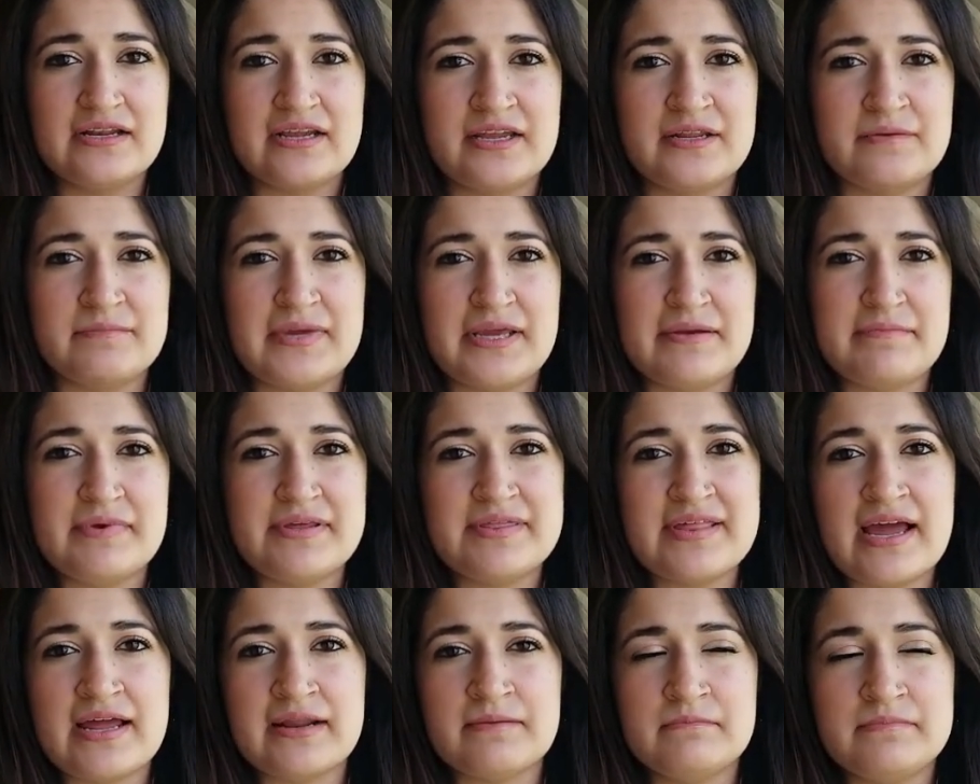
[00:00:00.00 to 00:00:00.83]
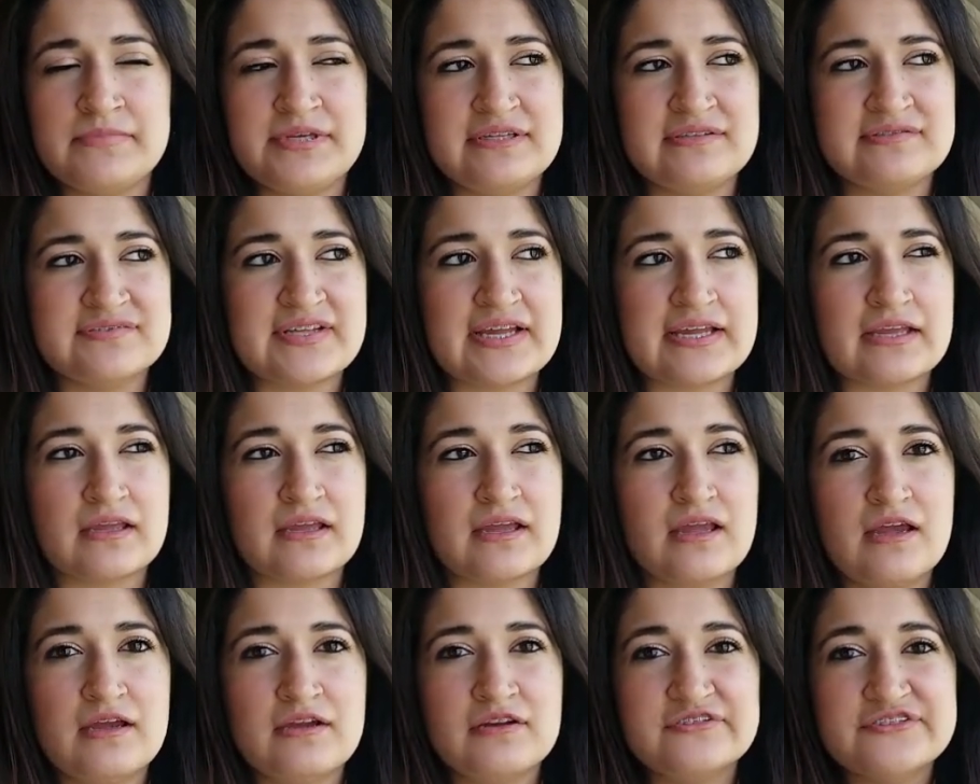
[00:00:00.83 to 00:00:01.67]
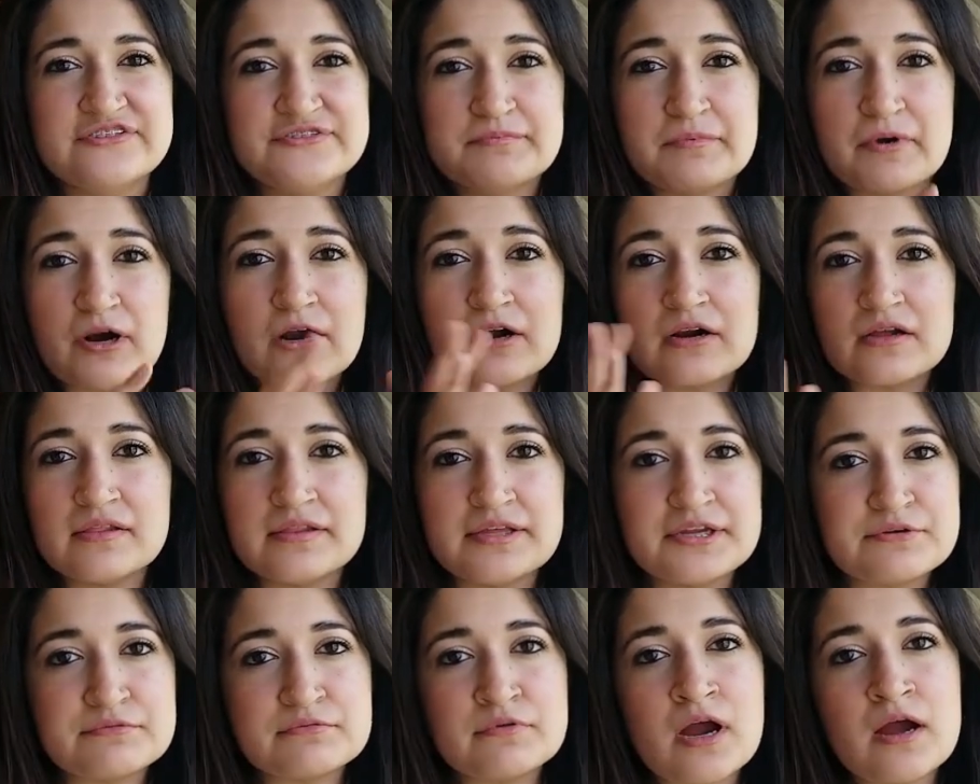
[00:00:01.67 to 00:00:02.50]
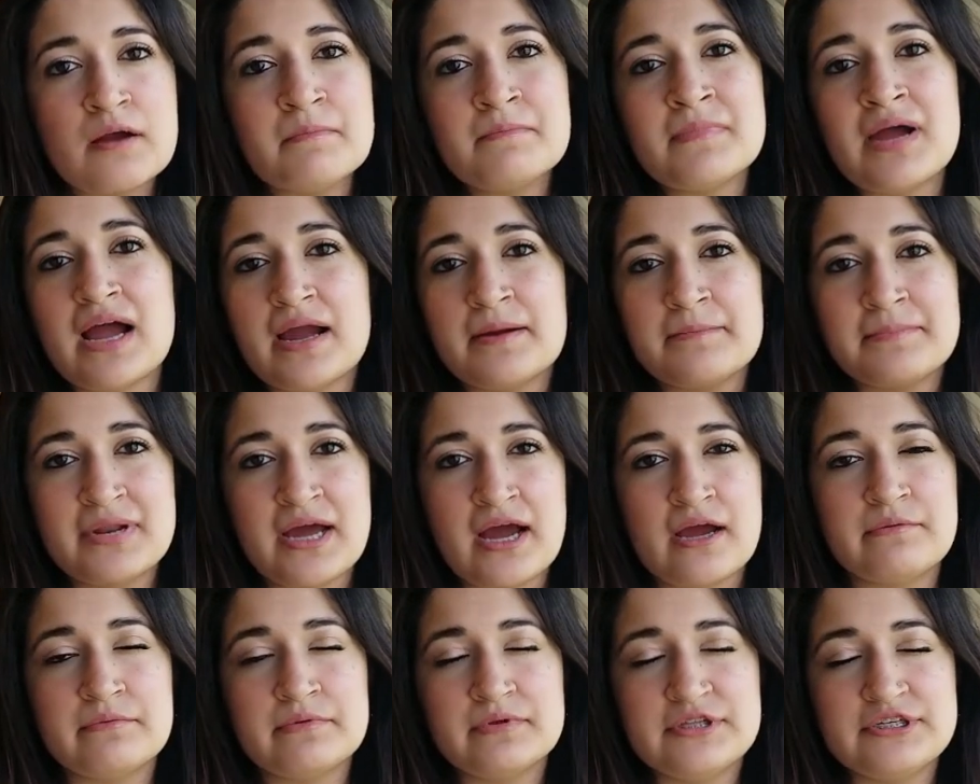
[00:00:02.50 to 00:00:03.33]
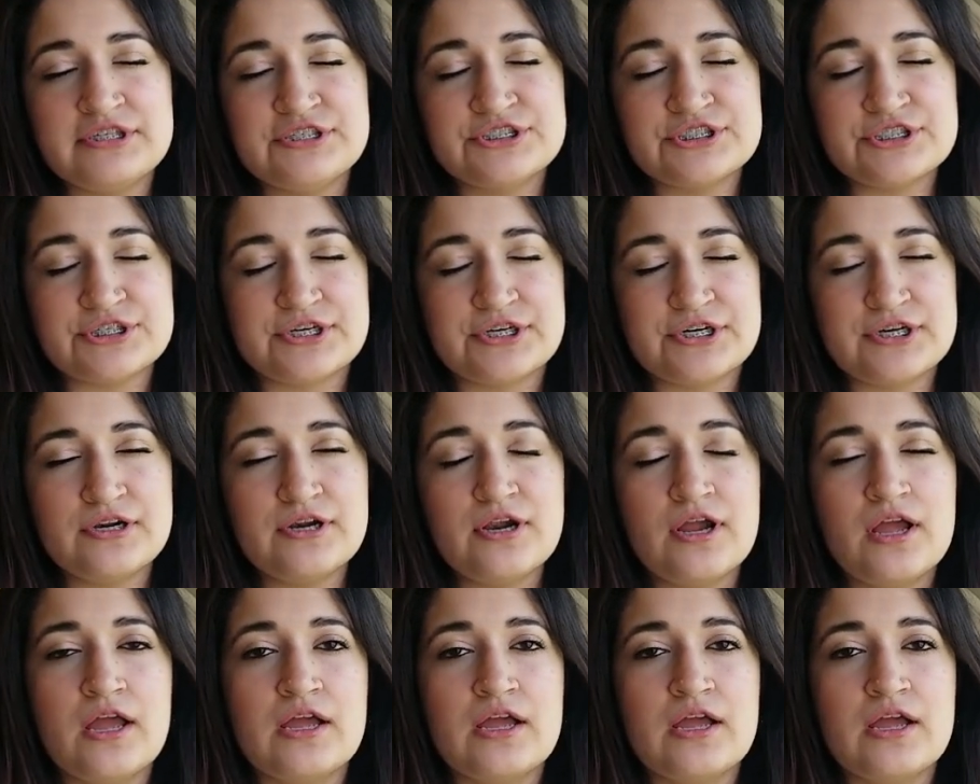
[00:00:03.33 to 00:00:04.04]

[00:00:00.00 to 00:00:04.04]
and maybe that means like sparkling rum. I'm not really sure.